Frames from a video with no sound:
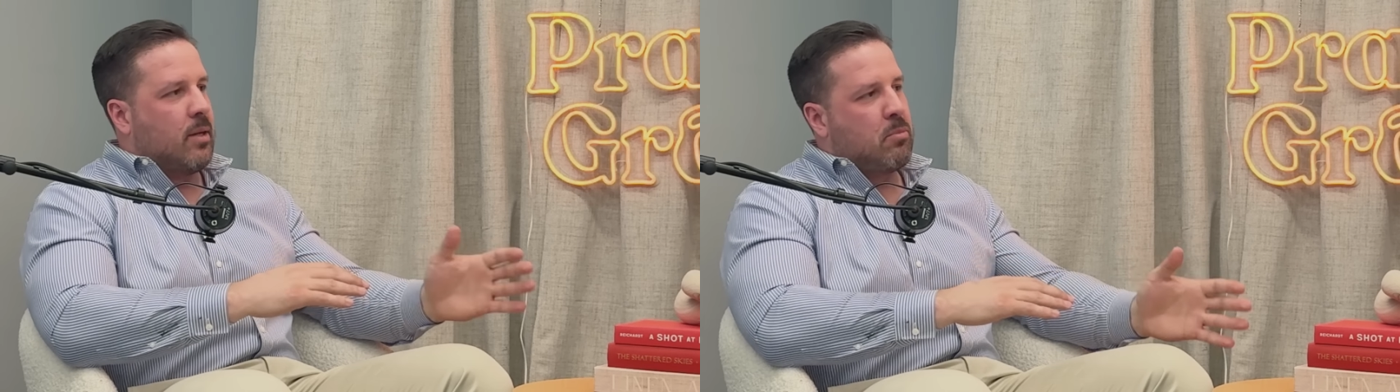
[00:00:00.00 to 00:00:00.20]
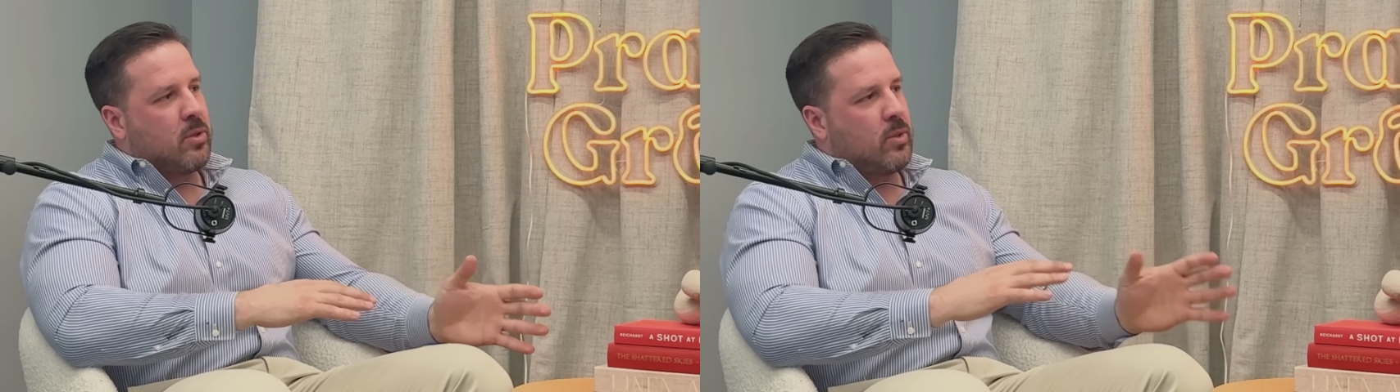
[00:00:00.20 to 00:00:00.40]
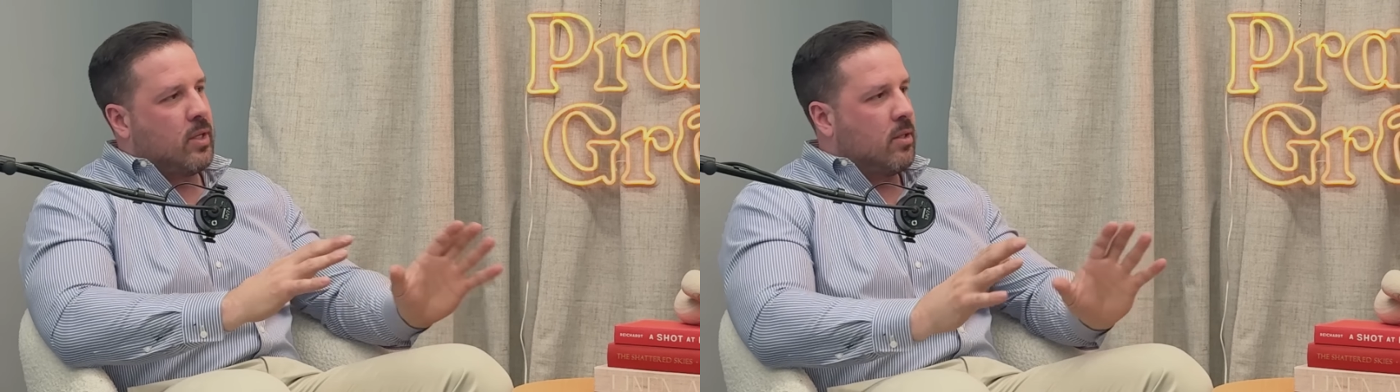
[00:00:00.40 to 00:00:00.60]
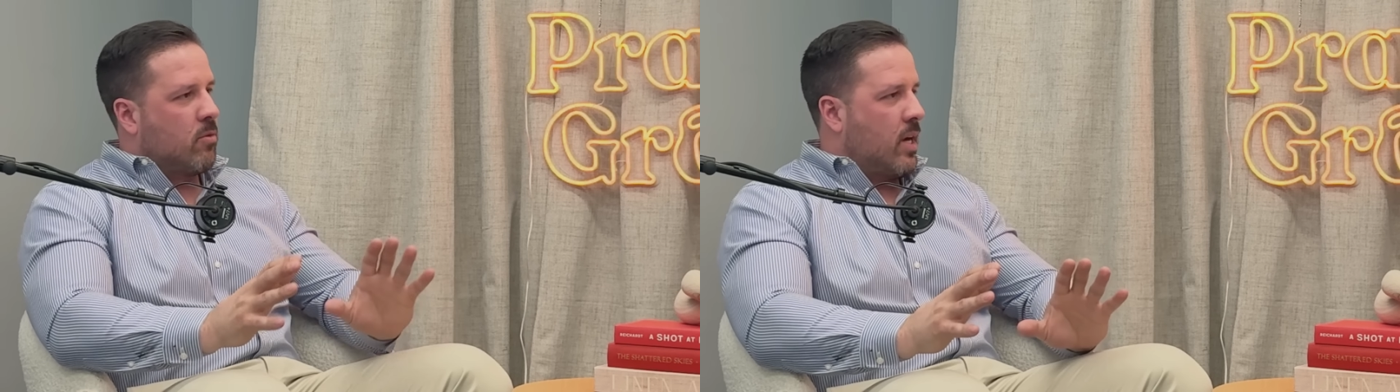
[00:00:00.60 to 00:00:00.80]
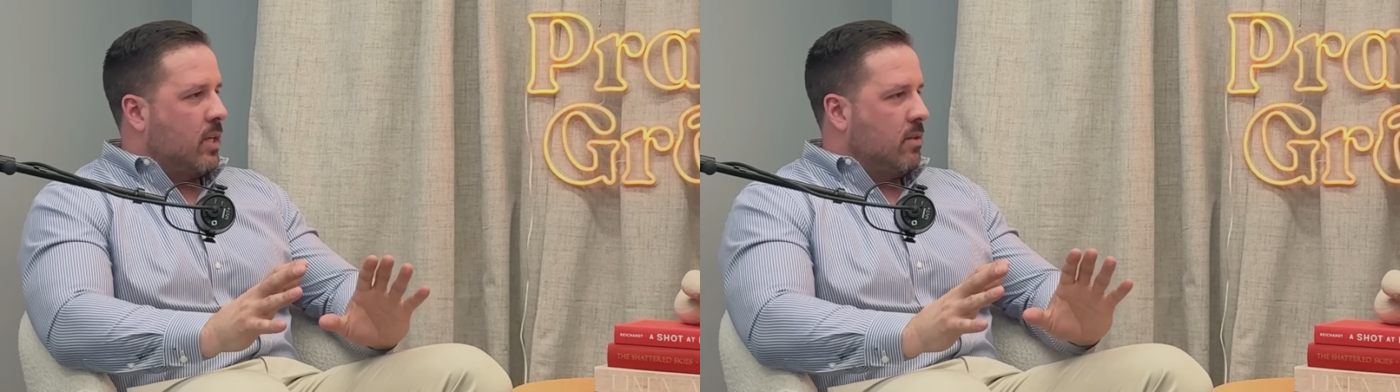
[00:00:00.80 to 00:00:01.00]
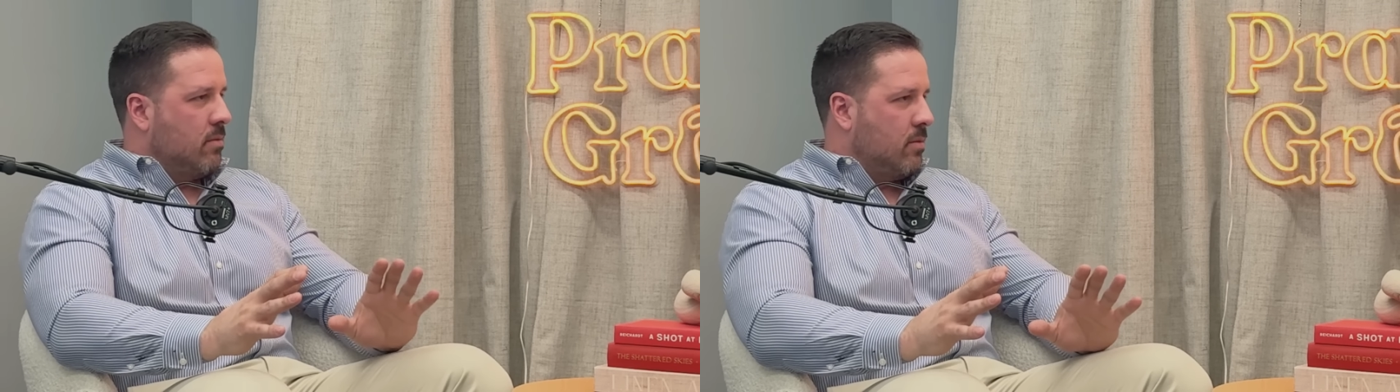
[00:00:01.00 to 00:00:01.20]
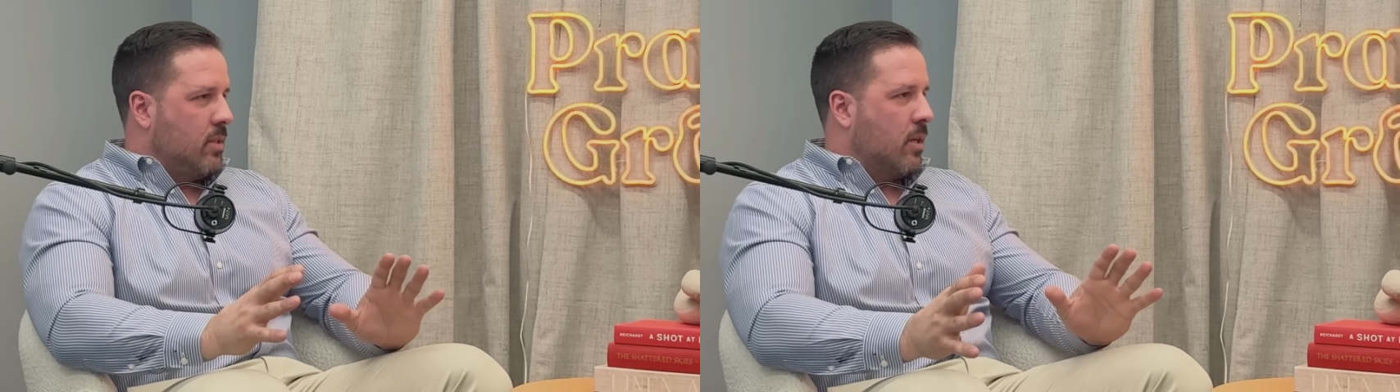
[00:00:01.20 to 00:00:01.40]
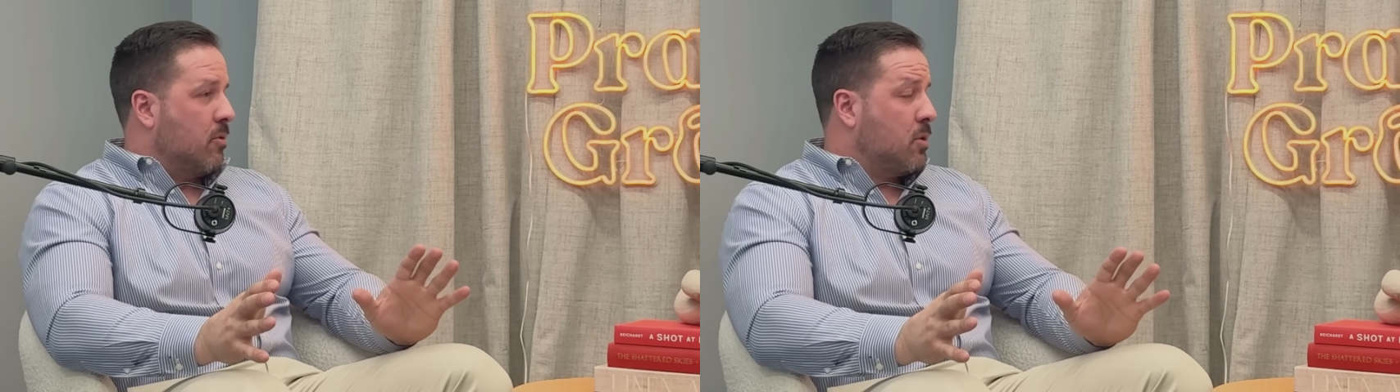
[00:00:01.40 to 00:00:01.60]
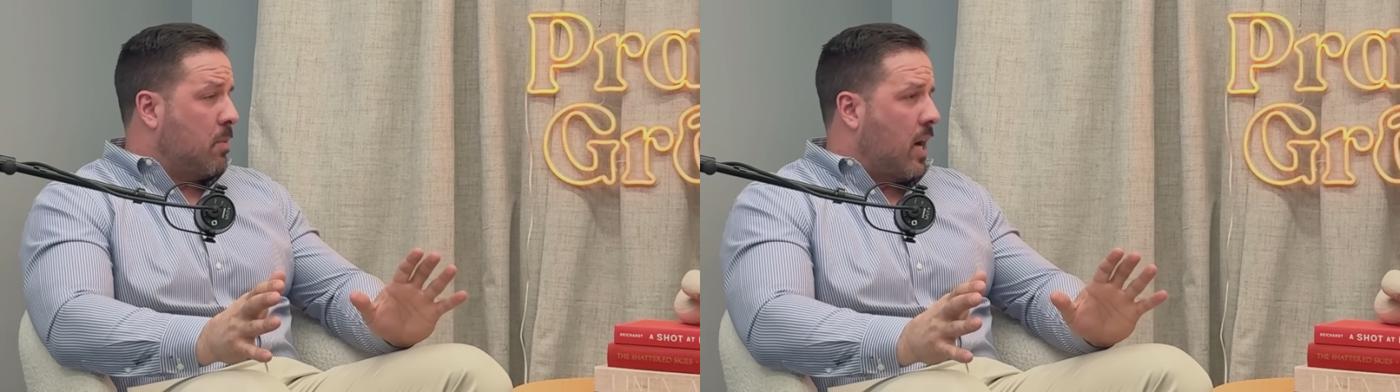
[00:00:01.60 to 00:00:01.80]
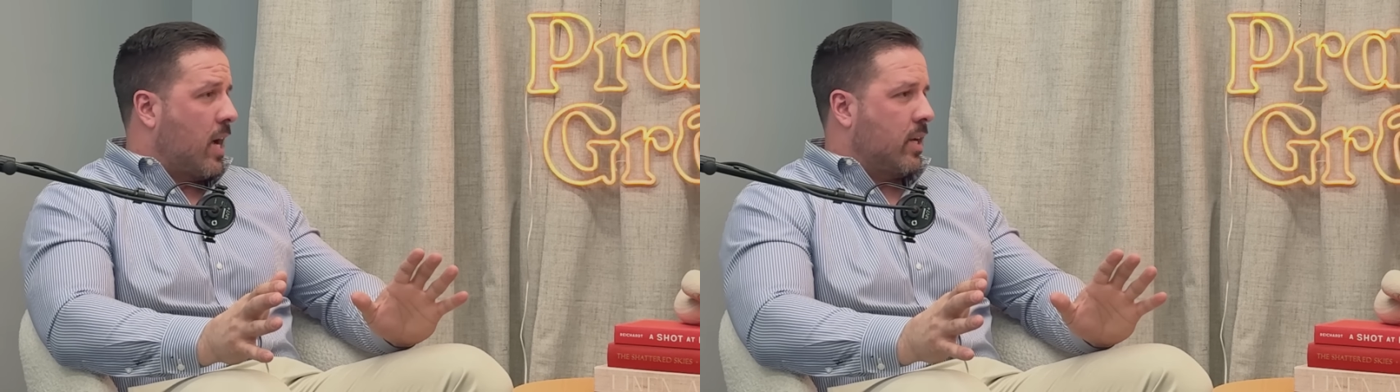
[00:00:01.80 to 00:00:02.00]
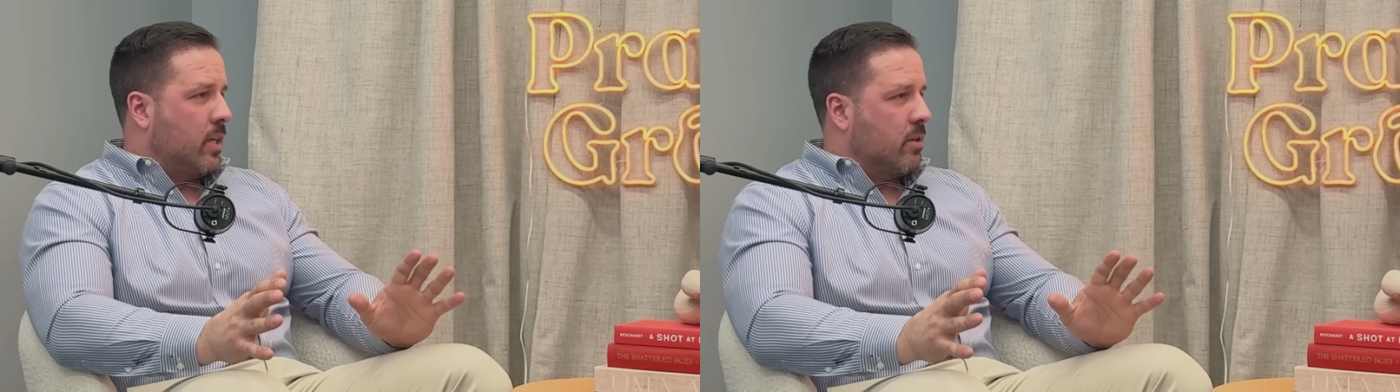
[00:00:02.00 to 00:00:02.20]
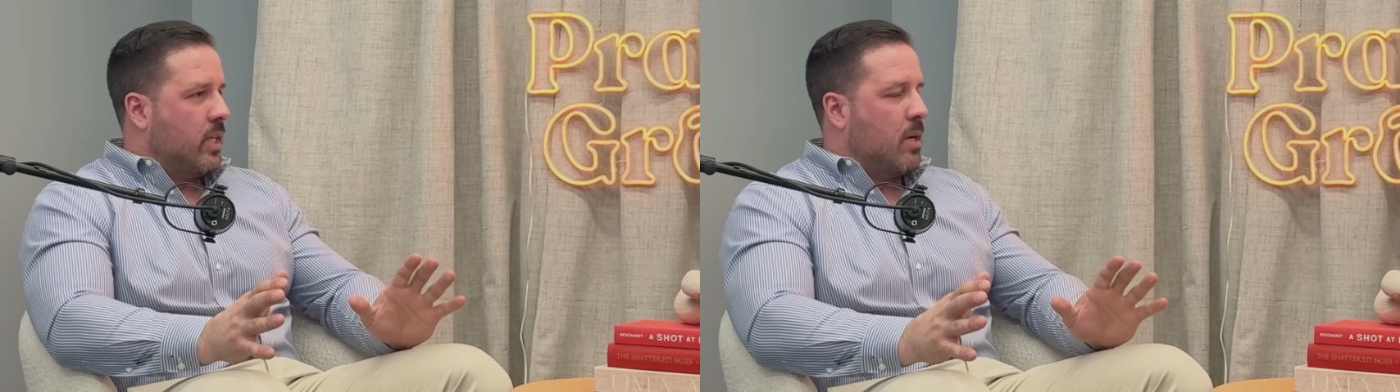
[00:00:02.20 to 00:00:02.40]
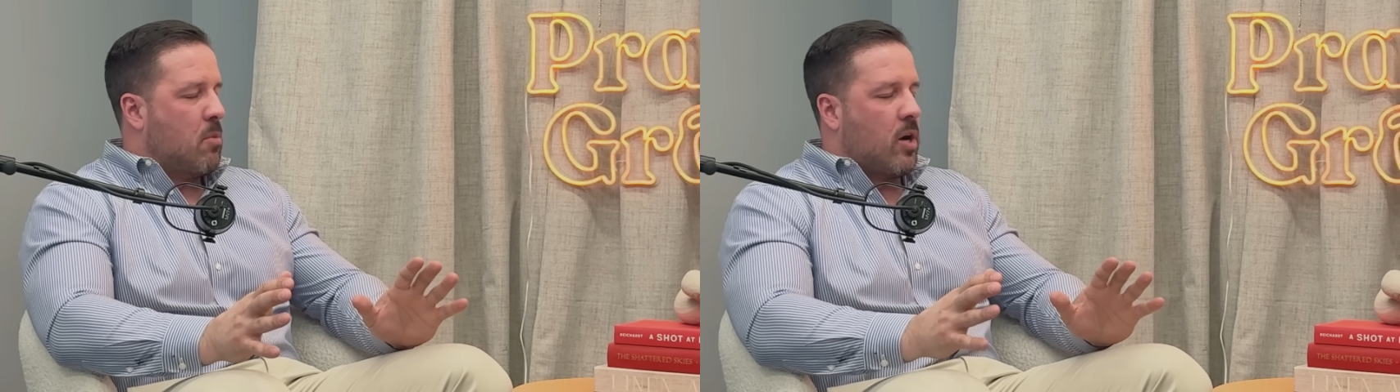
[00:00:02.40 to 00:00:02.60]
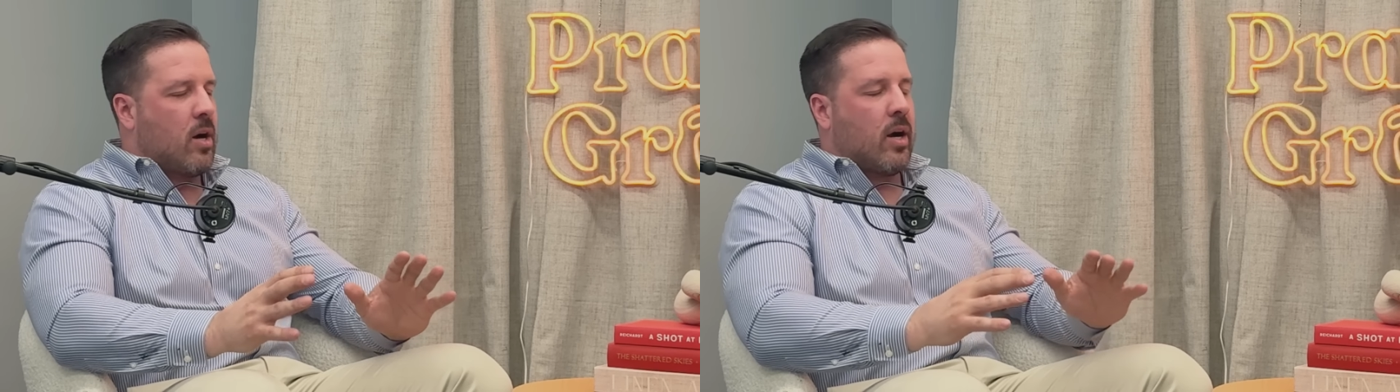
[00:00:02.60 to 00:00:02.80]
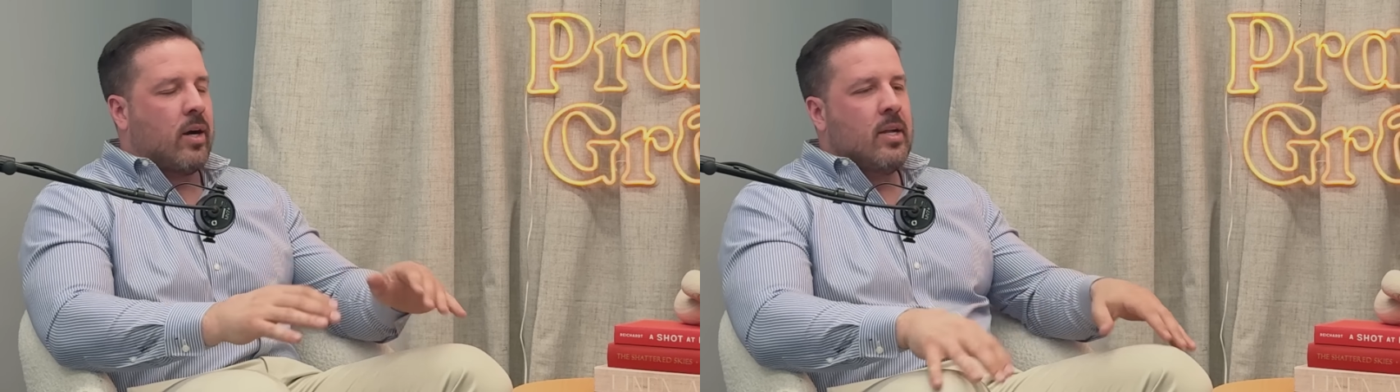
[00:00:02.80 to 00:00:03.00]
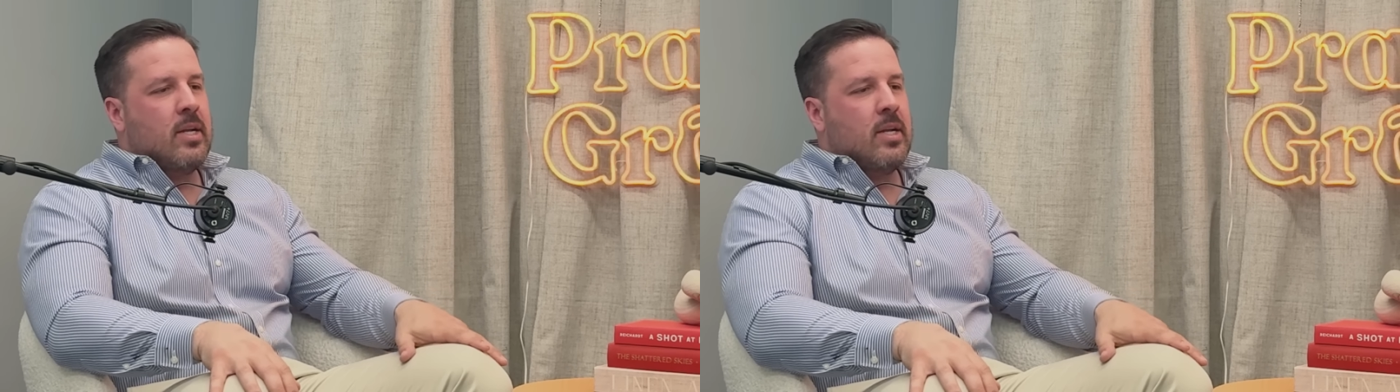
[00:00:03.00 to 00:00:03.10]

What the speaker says: It puts it in the right, spot in EMR.